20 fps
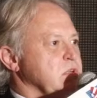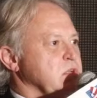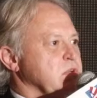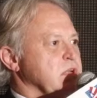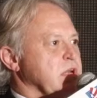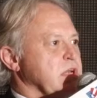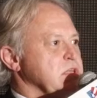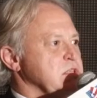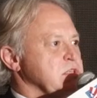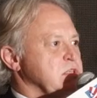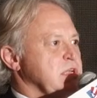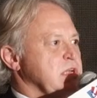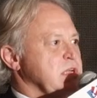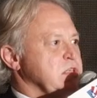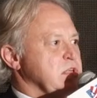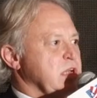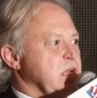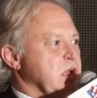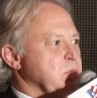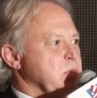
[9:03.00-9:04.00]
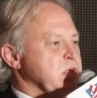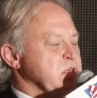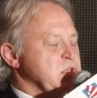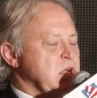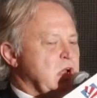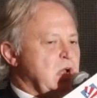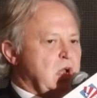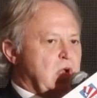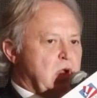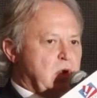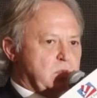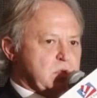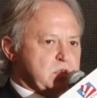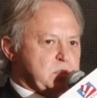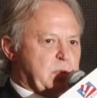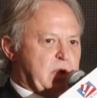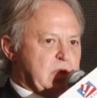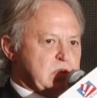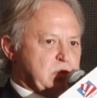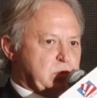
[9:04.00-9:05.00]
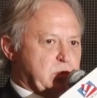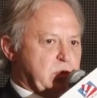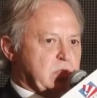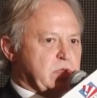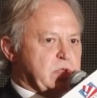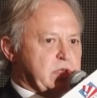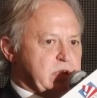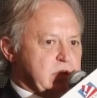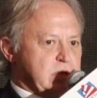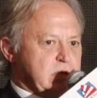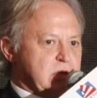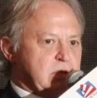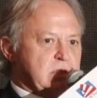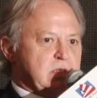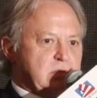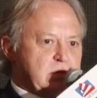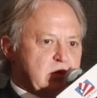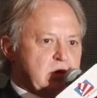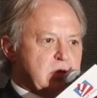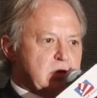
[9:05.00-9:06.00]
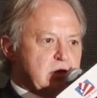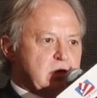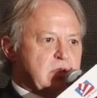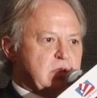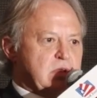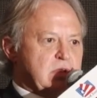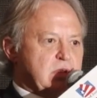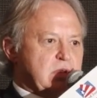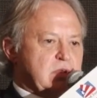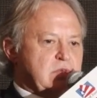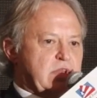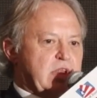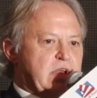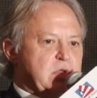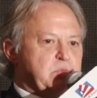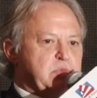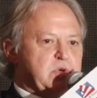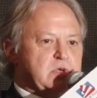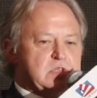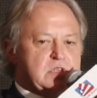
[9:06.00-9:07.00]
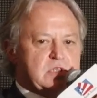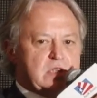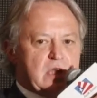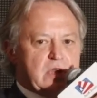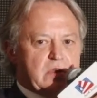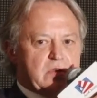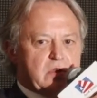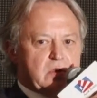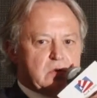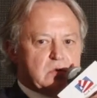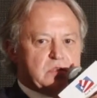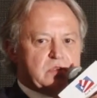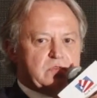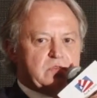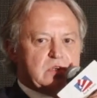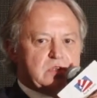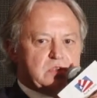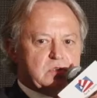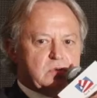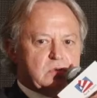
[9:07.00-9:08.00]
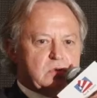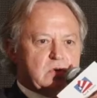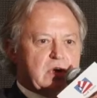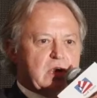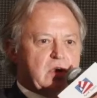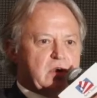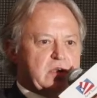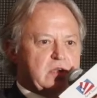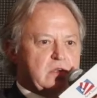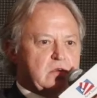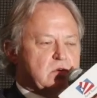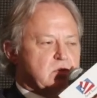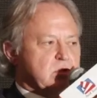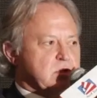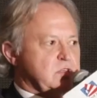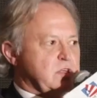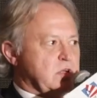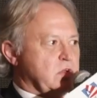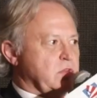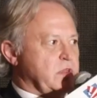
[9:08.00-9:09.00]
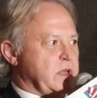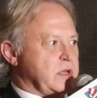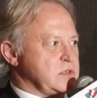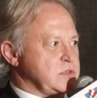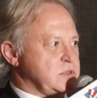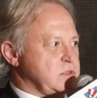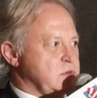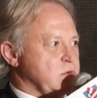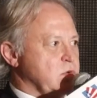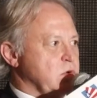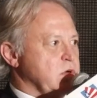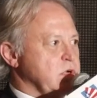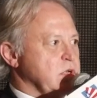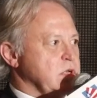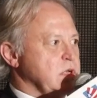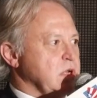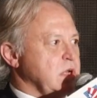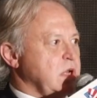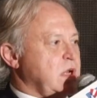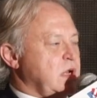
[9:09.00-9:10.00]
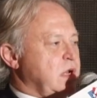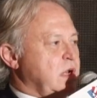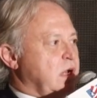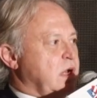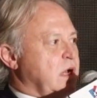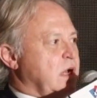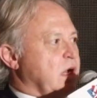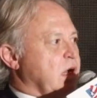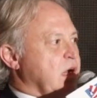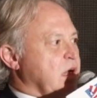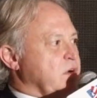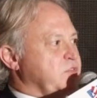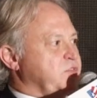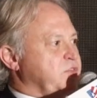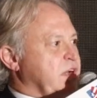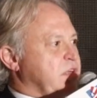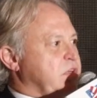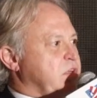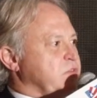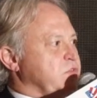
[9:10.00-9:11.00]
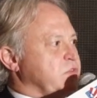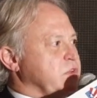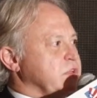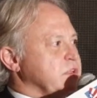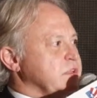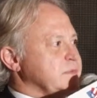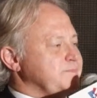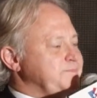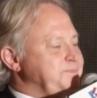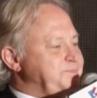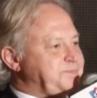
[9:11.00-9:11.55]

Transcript: the United States, and how much responsibility that puts on those of us who are out here to tell that story effectively.